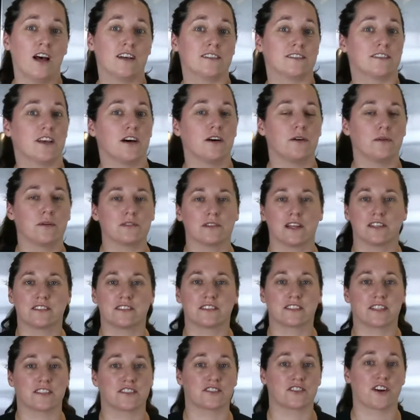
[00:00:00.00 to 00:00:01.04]
So
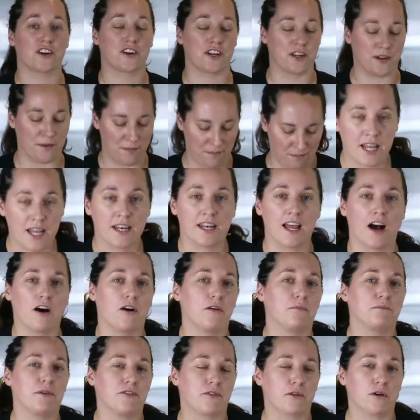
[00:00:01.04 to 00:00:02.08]
let's get started.
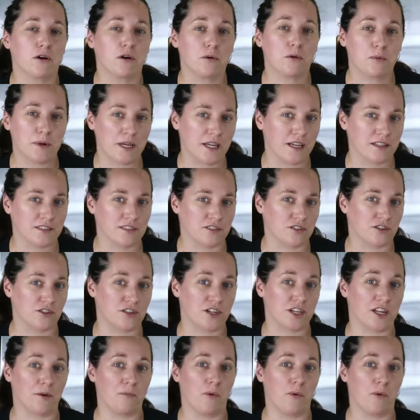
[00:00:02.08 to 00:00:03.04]
Now before we get started,